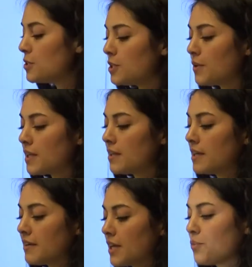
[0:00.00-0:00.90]
doing
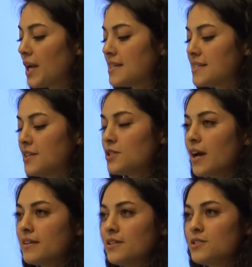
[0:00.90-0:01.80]
theory in ways that
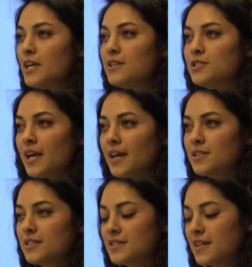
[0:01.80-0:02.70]
challenge and
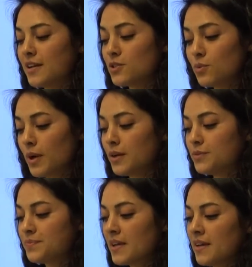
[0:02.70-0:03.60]
change the status
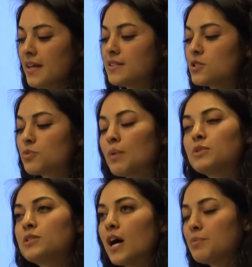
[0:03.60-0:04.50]
quo, that
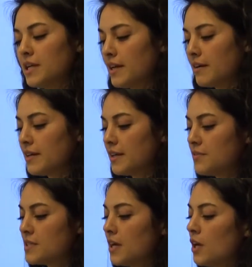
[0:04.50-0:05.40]
disrupt dominant
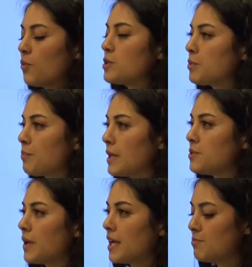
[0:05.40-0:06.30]
narratives, which
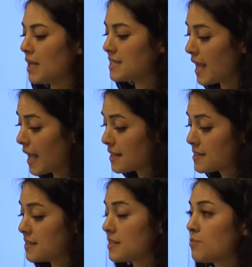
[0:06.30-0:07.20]
perpetuate and maintain
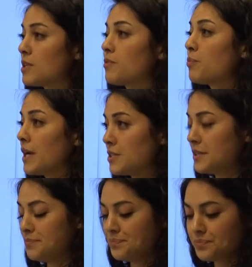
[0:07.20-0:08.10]
systems of oppression.